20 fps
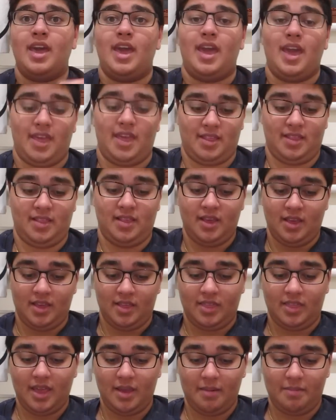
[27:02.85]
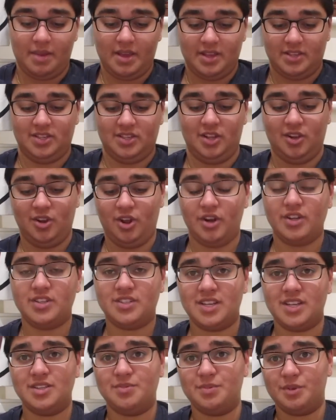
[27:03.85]
And that makes a lot of
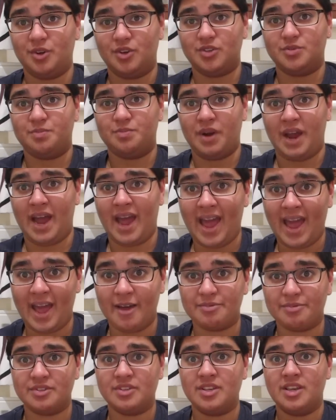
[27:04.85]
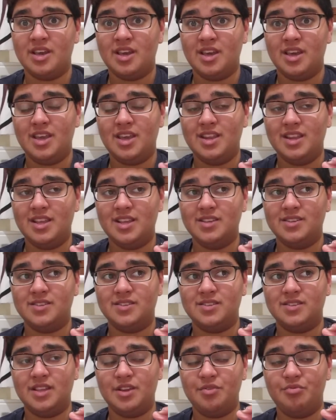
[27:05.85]
sense, because perhaps it
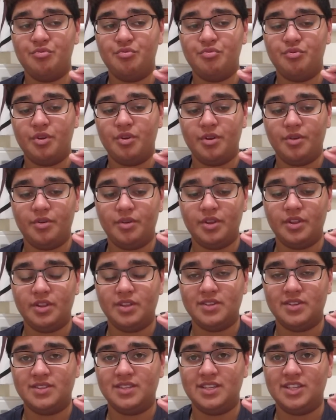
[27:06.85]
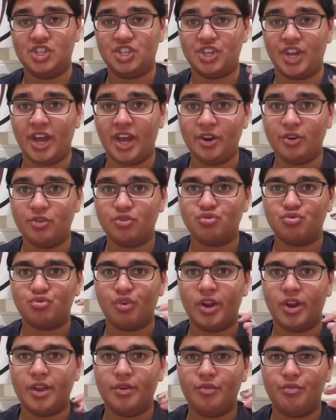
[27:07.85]
is the shadows
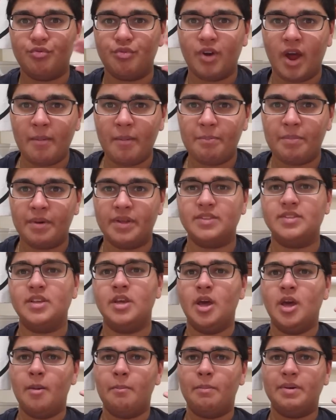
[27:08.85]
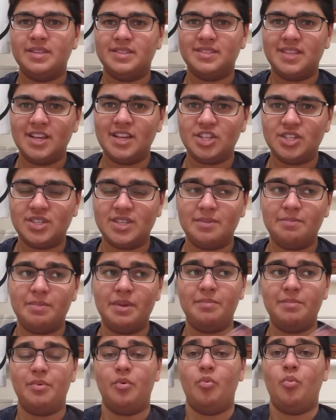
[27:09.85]
running rampant, possessing
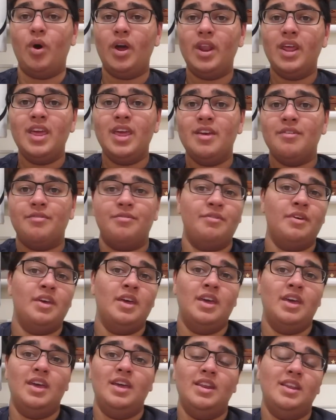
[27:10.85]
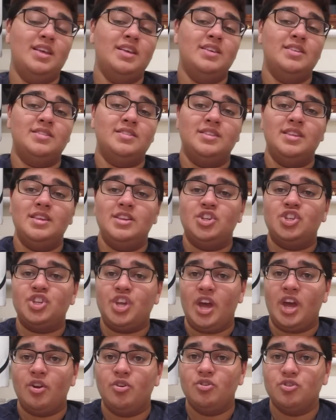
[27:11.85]
people. What if it is the
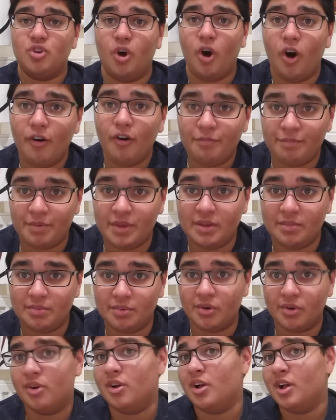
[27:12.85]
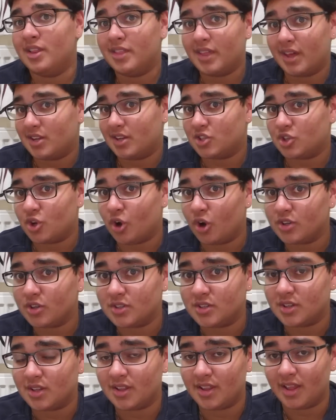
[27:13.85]
shadows of people
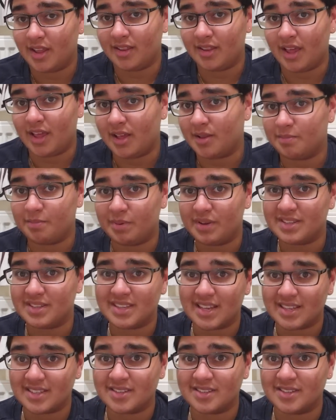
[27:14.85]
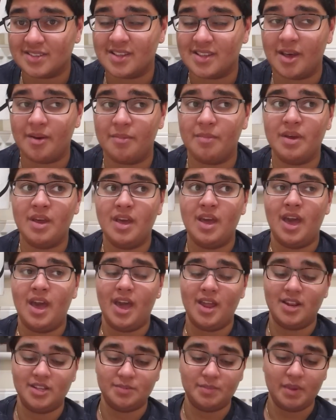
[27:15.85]
that possesses them
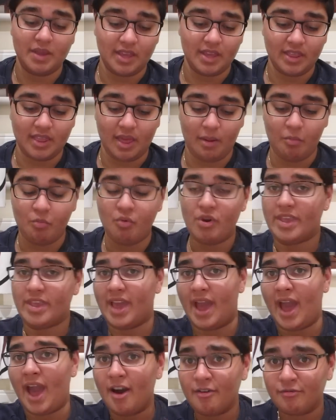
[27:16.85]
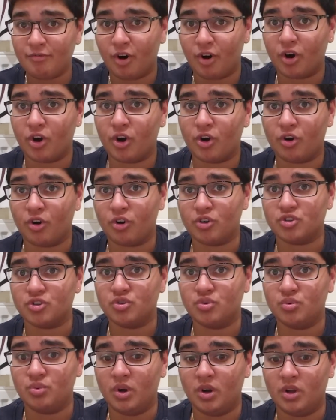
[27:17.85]
and is making them wreak havoc across
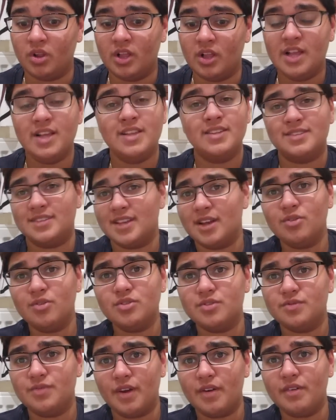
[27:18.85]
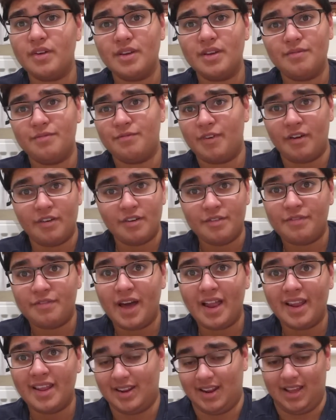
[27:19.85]
the world? Sounds very, very
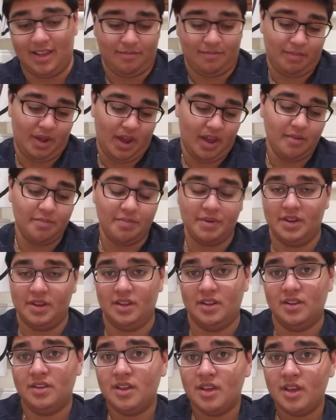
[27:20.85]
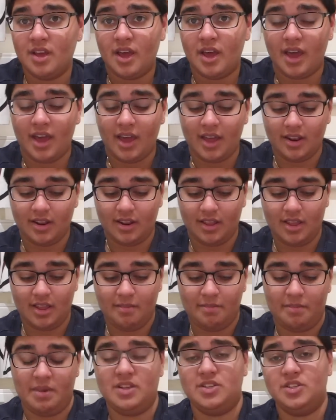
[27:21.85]
valid in my opinion, and
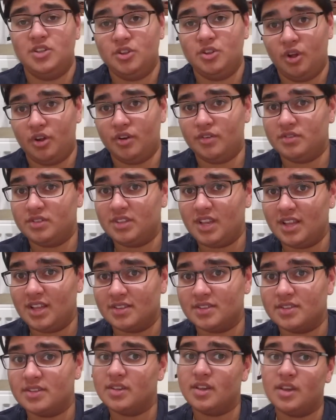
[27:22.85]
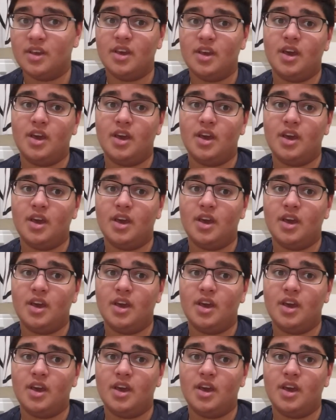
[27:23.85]
it makes a lot of sense.